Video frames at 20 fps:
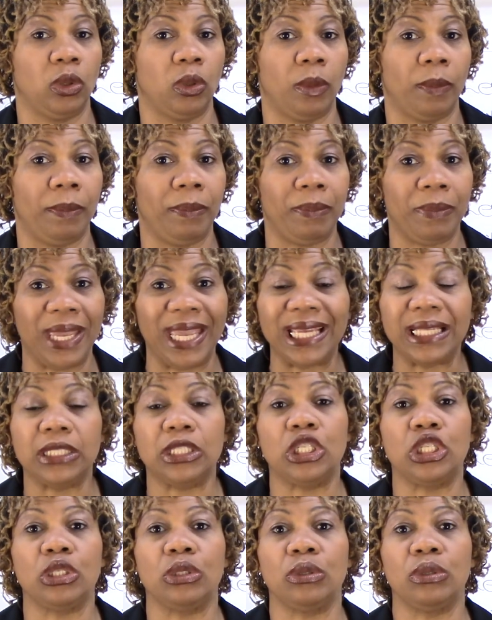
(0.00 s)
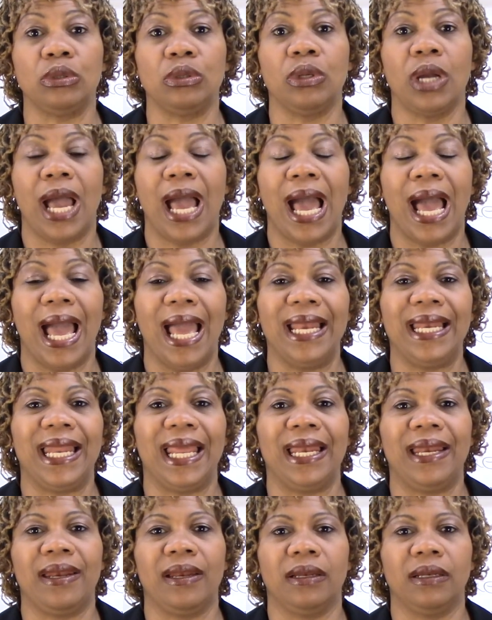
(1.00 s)
make do. And
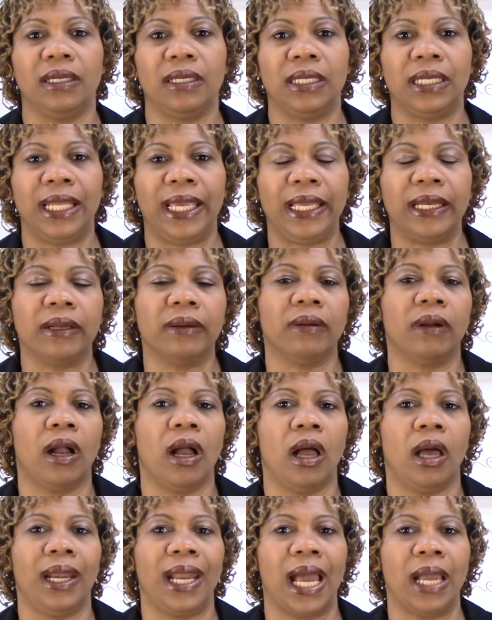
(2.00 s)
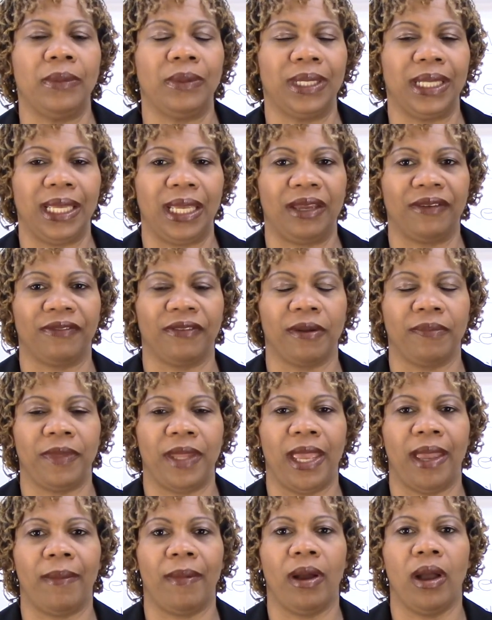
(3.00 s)
then later on, I will hear from
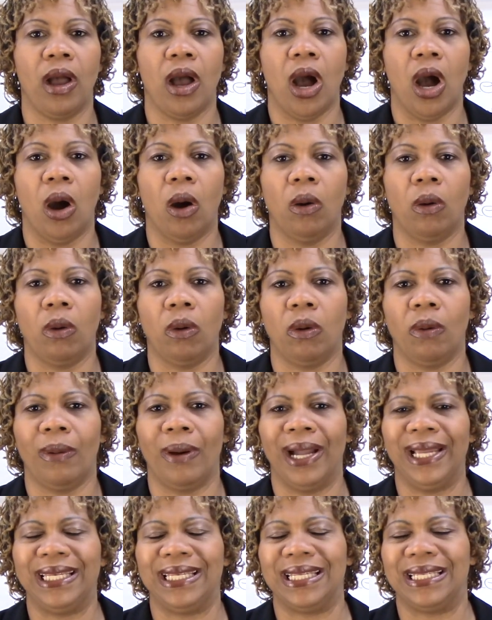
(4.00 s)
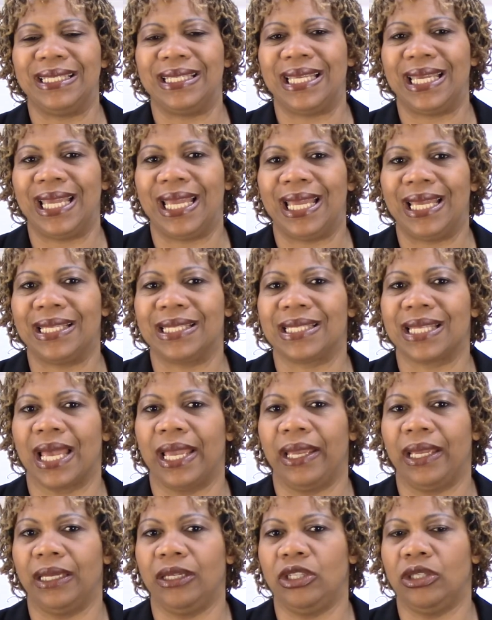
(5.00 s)
them, oh, I did this,
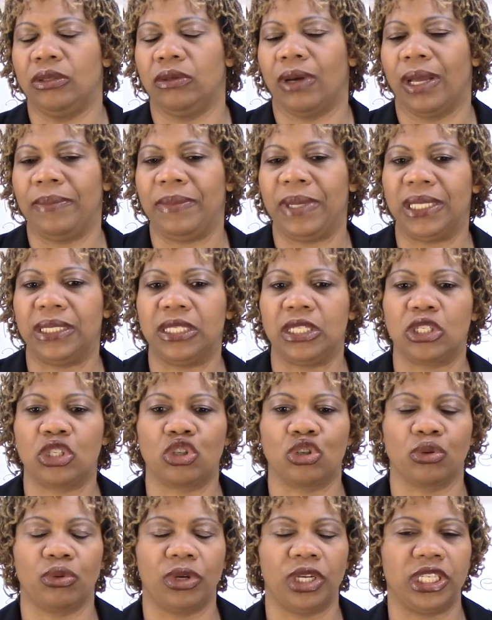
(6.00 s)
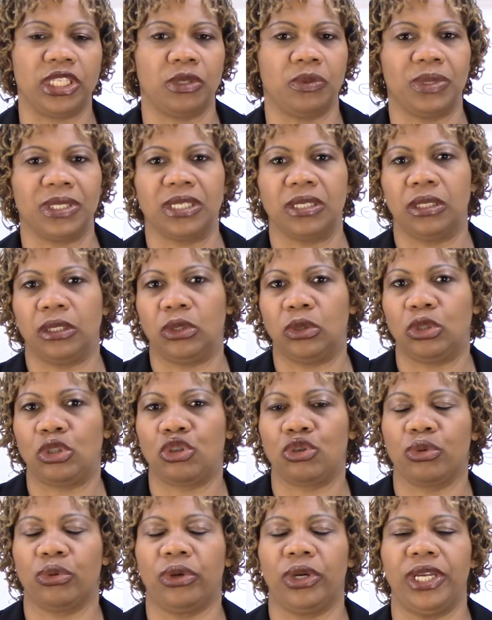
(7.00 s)
I made this choice, it wasn't a good
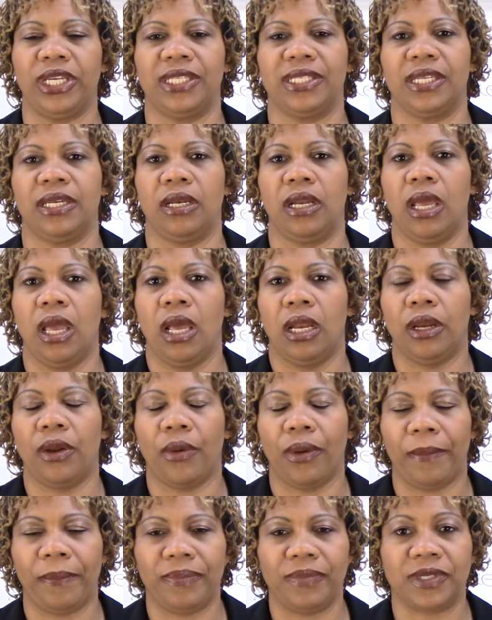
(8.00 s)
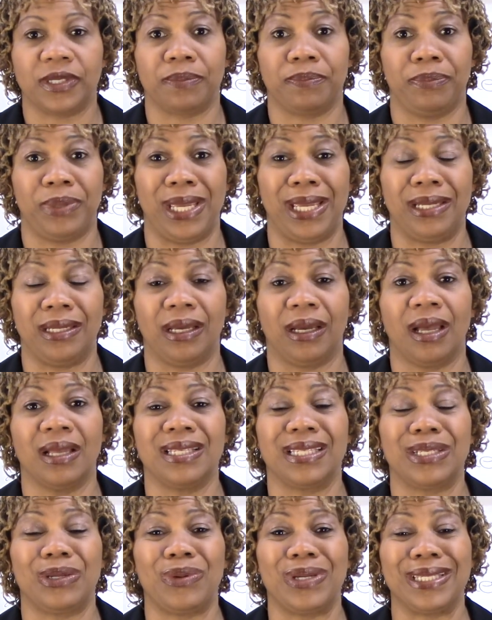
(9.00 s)
choice, and now I'm paying the
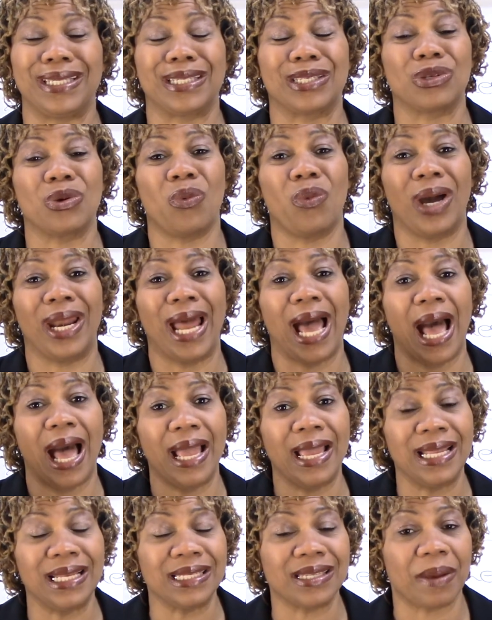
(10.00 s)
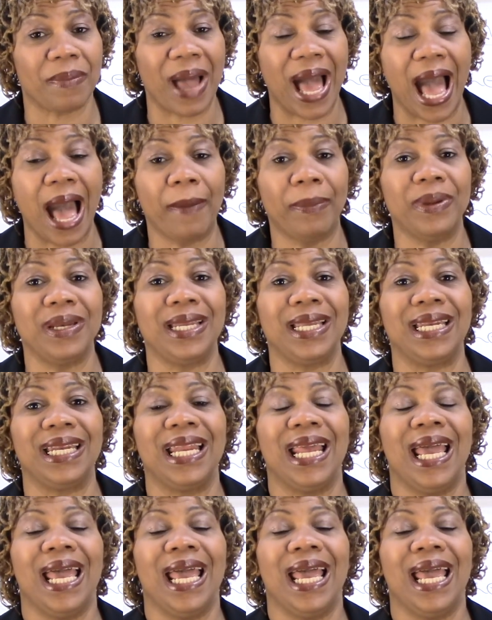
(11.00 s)
consequences. So what ends up happening